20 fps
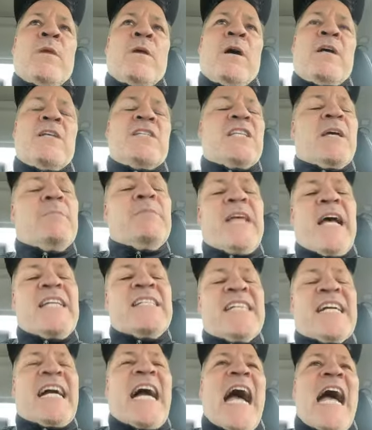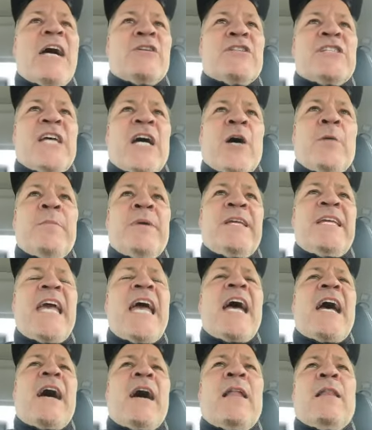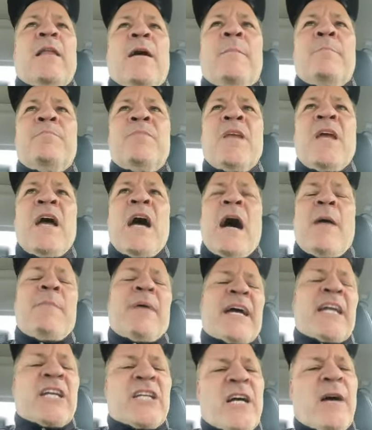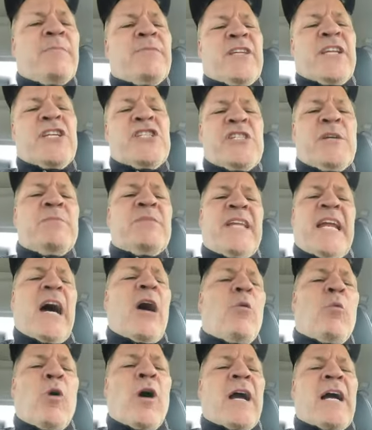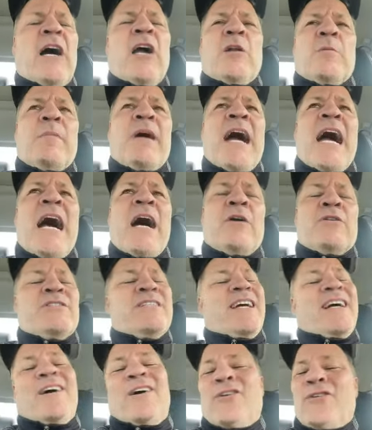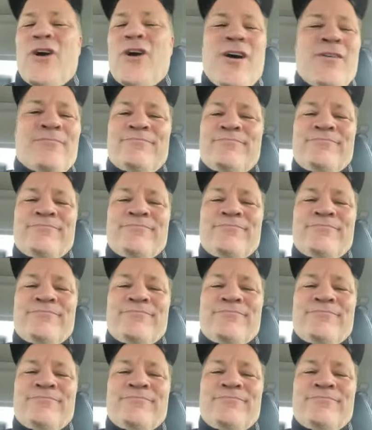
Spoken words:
sometimes a guy will tell me, yeah, I'm not going to come to the gym today. I'll work out in my house. I go, no.